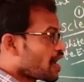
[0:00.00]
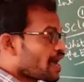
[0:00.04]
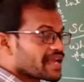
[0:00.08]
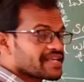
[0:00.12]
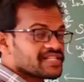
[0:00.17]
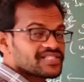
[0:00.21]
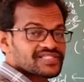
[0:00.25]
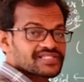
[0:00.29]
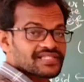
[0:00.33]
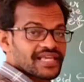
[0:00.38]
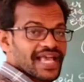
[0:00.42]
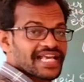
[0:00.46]

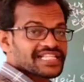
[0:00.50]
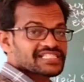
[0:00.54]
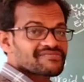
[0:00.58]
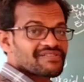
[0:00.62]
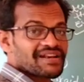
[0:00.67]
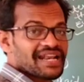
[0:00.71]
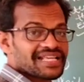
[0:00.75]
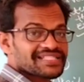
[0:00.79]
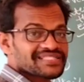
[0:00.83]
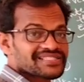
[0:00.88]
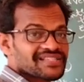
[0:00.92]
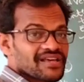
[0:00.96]
eyes as
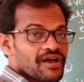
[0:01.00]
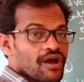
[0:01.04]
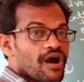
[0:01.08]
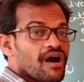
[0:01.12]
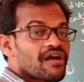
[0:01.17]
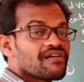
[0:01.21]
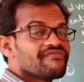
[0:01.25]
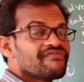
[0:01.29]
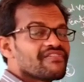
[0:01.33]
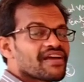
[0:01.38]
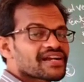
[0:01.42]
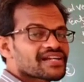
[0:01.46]
well as
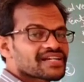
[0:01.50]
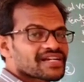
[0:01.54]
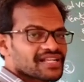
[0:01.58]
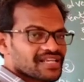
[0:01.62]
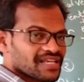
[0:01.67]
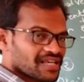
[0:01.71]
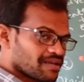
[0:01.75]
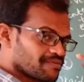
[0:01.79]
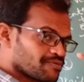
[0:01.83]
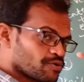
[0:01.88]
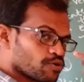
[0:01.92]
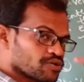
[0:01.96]

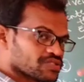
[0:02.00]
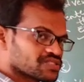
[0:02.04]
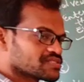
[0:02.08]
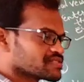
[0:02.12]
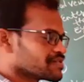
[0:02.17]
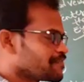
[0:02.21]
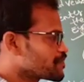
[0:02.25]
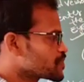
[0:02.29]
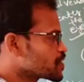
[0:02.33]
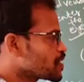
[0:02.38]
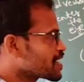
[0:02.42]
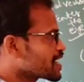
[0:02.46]
olfactory nose.
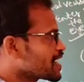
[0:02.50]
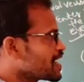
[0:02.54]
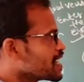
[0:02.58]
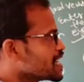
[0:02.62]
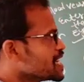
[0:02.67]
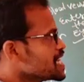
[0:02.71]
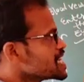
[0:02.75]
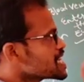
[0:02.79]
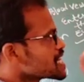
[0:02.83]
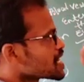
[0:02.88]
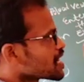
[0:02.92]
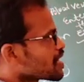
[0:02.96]

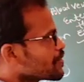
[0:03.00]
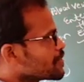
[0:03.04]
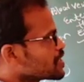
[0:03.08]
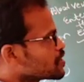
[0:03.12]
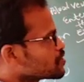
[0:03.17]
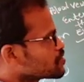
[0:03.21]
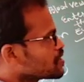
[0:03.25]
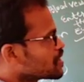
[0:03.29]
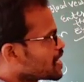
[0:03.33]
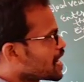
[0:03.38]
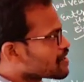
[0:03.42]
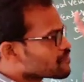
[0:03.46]
Okay. Coming
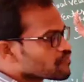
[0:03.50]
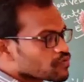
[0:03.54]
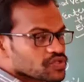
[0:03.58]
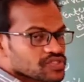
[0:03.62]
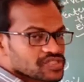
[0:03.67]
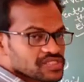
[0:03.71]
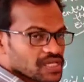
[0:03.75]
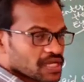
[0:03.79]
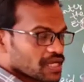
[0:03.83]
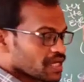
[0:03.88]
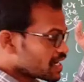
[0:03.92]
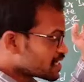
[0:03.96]
to the
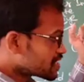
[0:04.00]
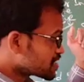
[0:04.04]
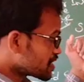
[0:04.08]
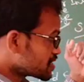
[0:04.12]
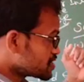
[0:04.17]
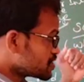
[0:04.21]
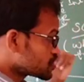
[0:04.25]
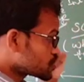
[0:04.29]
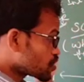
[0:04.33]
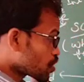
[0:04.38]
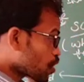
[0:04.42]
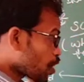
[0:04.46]
nervosa, it
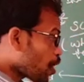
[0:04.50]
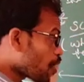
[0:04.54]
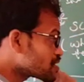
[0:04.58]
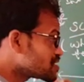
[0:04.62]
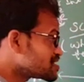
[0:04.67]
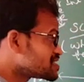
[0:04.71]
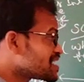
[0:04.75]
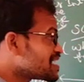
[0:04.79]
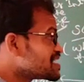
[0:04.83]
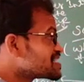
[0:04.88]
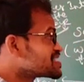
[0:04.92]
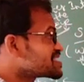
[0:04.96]
consists of
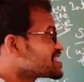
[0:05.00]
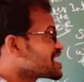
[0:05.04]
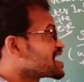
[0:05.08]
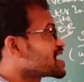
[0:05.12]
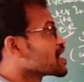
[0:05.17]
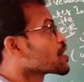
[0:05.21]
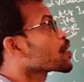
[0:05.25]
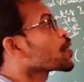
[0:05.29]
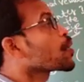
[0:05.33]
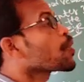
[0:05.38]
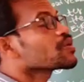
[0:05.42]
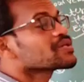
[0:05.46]
rod cells
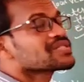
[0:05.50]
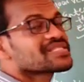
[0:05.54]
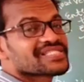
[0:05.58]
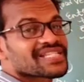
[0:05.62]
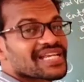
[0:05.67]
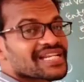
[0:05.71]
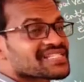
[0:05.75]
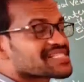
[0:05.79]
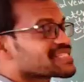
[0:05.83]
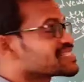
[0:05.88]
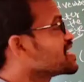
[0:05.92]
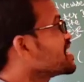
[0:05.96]
and cone
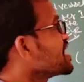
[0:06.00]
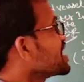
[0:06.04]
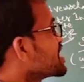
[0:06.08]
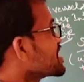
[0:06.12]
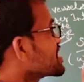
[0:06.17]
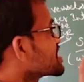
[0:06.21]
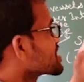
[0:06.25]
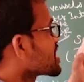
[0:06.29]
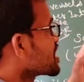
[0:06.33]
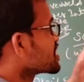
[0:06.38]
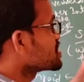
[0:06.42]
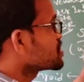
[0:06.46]
cells.
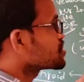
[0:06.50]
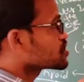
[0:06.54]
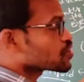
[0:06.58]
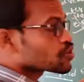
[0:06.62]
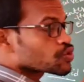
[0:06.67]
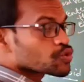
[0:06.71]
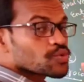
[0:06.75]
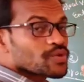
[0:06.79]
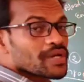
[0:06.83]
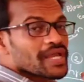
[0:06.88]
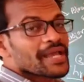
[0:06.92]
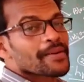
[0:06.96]
This consists
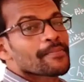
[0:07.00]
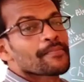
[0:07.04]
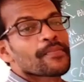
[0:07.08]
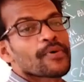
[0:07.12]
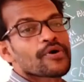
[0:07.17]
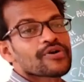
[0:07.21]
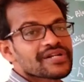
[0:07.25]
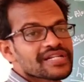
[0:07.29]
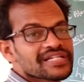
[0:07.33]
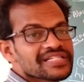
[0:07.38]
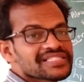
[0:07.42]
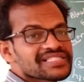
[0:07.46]
of two
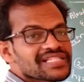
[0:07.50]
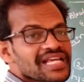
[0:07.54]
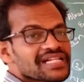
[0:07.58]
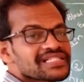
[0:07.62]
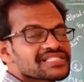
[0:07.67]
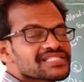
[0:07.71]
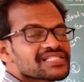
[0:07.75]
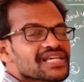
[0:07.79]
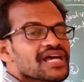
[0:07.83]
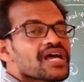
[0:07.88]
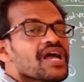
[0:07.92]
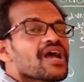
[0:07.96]
important
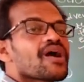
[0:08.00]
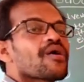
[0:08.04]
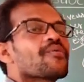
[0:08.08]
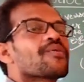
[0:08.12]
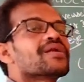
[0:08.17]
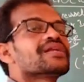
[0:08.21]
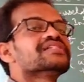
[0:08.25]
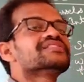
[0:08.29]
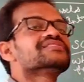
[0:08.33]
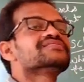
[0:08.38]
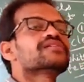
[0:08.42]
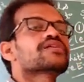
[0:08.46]
cells.
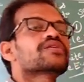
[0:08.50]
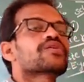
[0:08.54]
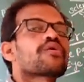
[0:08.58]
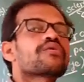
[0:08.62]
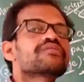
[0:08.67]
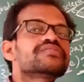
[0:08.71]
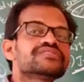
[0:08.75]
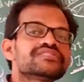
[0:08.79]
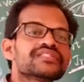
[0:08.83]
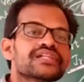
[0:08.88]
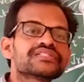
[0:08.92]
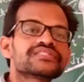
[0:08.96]
One is the
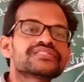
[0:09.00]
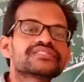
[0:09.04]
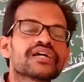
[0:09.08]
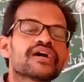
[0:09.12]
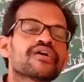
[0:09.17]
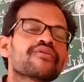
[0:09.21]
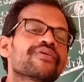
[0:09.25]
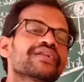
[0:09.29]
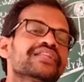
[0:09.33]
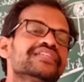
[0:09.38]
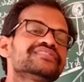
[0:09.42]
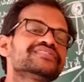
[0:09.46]
rod cells,
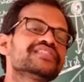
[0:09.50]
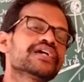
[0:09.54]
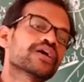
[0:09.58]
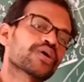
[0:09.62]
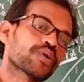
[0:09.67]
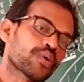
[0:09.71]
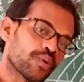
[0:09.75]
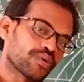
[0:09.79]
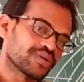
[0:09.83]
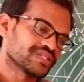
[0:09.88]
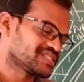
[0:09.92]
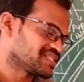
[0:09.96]
one is the
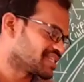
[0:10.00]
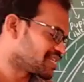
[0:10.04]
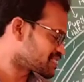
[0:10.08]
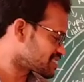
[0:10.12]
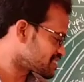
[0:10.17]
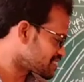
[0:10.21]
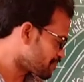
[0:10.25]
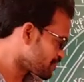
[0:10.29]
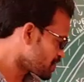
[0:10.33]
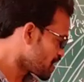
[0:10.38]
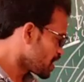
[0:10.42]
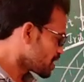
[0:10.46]
cone
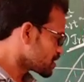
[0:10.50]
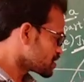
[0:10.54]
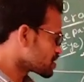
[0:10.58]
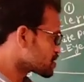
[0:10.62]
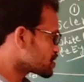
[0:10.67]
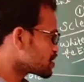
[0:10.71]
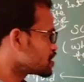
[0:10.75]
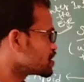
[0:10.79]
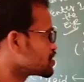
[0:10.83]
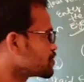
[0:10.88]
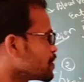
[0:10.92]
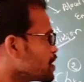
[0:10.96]
cells.
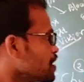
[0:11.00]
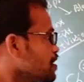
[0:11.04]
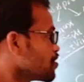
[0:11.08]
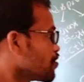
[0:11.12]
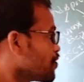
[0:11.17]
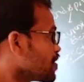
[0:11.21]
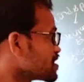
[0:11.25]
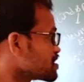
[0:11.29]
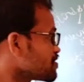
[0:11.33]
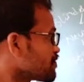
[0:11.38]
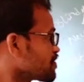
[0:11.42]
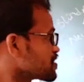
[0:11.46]
The third one,
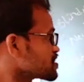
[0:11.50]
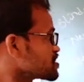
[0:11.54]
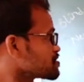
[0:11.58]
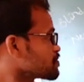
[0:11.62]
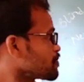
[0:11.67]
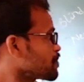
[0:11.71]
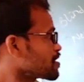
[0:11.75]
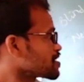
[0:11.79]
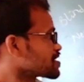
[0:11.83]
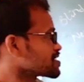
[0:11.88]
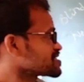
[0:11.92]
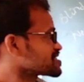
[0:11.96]
what is the
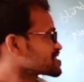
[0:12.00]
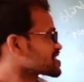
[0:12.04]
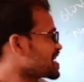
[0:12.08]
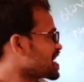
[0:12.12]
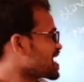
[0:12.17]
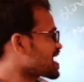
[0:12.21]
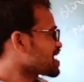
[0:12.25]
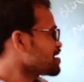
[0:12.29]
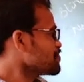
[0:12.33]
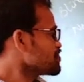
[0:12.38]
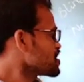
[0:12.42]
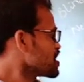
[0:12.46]
first part?
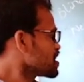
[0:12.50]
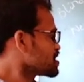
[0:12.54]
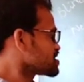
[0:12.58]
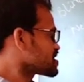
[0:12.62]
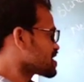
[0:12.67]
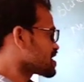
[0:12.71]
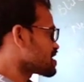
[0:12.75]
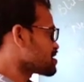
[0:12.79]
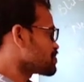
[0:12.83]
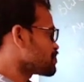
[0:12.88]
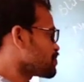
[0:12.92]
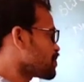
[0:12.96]
Sclera.
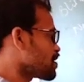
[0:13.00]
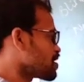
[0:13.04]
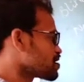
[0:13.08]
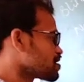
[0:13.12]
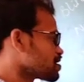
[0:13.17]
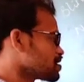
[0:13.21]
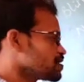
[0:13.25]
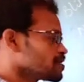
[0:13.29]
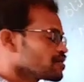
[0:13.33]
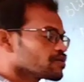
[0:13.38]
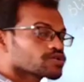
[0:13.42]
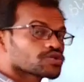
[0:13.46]
Second part,
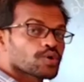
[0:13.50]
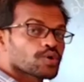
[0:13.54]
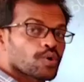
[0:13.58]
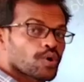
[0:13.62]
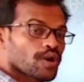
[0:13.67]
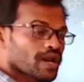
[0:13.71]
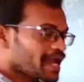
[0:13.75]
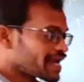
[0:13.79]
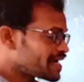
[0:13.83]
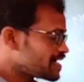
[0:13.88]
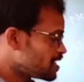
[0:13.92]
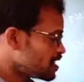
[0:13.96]

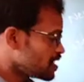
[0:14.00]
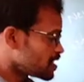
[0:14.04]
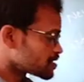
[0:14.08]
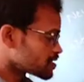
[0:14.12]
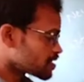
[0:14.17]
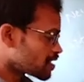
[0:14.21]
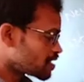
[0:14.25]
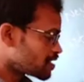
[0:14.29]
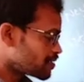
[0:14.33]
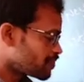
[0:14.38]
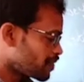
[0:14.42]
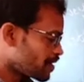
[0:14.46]
choroid.
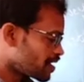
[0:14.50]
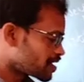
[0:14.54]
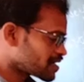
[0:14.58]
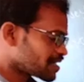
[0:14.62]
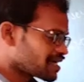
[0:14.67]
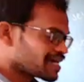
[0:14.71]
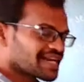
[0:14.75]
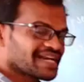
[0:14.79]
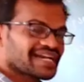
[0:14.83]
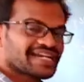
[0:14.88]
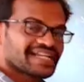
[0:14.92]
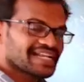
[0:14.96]
Third part,
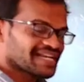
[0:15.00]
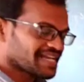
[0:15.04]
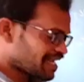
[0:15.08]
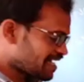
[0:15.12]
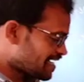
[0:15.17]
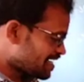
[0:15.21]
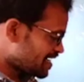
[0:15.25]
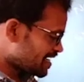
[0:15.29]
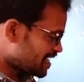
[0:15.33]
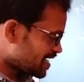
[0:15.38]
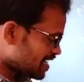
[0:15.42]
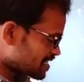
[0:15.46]
retina.
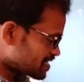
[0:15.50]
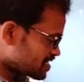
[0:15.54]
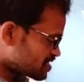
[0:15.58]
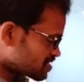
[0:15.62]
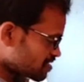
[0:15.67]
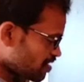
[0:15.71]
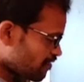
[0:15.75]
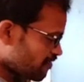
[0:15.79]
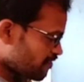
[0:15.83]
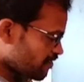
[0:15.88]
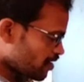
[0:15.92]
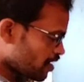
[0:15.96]
Retina
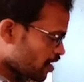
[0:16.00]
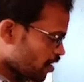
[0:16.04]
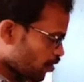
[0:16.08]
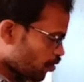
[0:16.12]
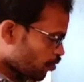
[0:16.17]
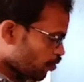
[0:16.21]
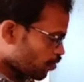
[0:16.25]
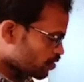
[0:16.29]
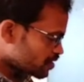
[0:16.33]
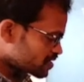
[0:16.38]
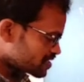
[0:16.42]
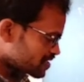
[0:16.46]
consists of
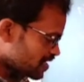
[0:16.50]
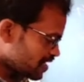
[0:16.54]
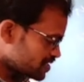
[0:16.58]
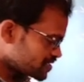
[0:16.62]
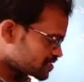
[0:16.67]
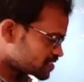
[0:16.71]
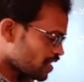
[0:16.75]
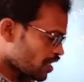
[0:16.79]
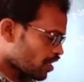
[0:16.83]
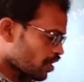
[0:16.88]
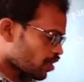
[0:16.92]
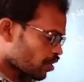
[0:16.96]
cone
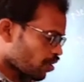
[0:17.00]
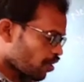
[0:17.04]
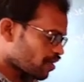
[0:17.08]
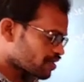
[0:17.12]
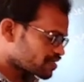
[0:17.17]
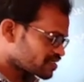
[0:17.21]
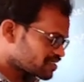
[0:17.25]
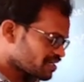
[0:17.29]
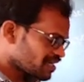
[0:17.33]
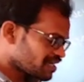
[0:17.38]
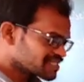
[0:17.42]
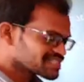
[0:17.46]
cells,
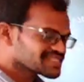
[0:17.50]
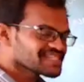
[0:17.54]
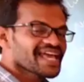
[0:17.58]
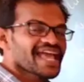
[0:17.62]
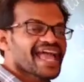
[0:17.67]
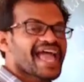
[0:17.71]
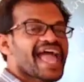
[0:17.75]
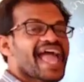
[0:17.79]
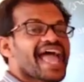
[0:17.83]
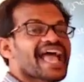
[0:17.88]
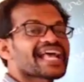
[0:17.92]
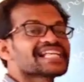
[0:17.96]
rod cells,
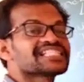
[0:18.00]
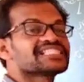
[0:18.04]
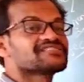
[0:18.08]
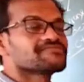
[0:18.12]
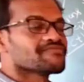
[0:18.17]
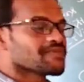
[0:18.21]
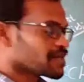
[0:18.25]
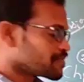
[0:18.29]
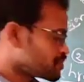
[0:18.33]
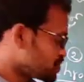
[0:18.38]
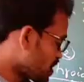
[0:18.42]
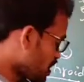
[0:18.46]
as
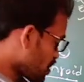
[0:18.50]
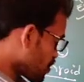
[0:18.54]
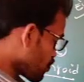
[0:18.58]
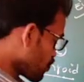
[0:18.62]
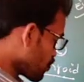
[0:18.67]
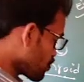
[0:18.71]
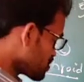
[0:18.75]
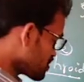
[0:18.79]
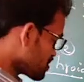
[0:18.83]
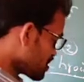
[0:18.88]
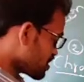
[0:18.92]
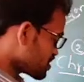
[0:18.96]
well. The
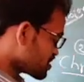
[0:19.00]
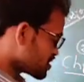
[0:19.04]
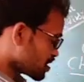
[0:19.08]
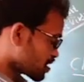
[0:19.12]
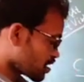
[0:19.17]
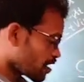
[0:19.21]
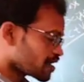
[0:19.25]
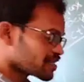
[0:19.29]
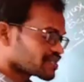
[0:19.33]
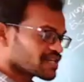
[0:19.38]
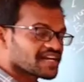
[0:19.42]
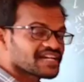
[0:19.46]
cone cells,
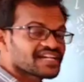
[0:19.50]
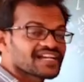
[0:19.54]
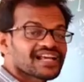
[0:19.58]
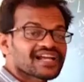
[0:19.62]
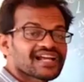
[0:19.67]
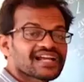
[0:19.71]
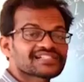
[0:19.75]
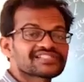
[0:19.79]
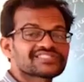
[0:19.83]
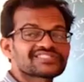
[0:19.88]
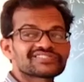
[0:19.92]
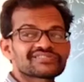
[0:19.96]

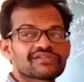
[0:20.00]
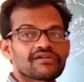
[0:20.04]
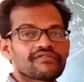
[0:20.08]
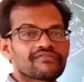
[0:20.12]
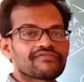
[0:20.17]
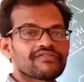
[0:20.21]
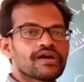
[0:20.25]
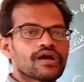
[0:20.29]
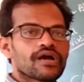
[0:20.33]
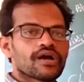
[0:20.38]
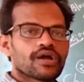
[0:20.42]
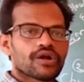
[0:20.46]
retina consists
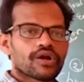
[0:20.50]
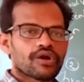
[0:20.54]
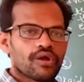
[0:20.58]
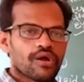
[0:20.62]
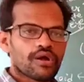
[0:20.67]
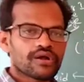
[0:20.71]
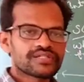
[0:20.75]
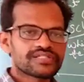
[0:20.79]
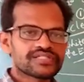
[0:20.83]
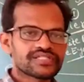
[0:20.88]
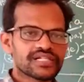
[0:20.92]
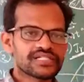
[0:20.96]
of
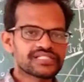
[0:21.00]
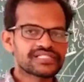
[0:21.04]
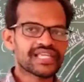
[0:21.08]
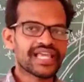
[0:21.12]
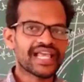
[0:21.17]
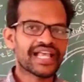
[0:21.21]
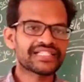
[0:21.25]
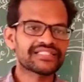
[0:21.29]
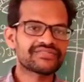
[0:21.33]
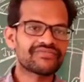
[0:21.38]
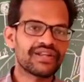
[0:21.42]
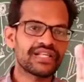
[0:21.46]
rod cells
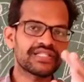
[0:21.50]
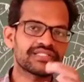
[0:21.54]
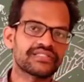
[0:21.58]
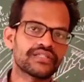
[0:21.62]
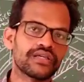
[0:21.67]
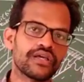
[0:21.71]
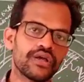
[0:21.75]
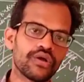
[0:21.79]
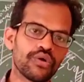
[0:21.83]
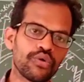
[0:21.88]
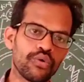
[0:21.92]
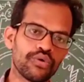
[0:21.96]
as well
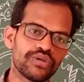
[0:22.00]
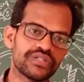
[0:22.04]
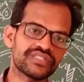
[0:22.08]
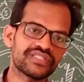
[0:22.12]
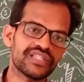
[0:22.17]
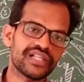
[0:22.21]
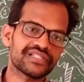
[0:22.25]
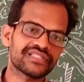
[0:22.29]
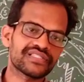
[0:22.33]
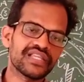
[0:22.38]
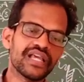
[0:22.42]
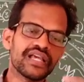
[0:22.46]
as cone
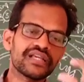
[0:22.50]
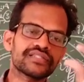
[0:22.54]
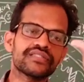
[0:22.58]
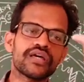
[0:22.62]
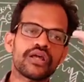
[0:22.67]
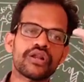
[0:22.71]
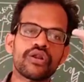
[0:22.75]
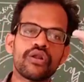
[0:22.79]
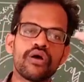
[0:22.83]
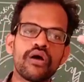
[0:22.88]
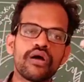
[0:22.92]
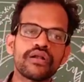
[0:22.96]
cells.
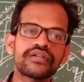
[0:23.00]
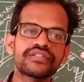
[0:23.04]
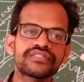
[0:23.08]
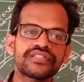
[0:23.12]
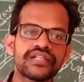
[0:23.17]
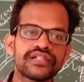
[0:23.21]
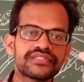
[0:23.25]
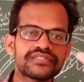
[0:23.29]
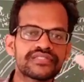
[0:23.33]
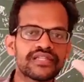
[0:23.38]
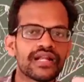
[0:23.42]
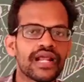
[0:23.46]
The rod
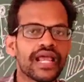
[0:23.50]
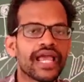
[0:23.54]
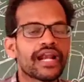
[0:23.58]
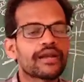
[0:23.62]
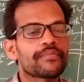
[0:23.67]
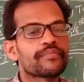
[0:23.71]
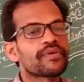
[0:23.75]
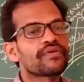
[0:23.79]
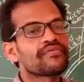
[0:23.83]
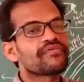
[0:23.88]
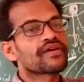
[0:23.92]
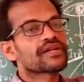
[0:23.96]
cells are
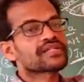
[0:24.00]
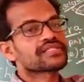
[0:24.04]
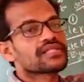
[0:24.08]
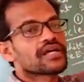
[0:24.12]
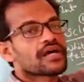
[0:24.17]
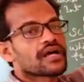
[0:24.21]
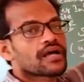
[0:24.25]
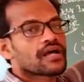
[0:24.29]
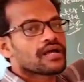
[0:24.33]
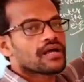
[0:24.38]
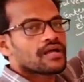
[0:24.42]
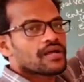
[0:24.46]
helpful for
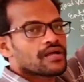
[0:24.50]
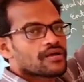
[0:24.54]
the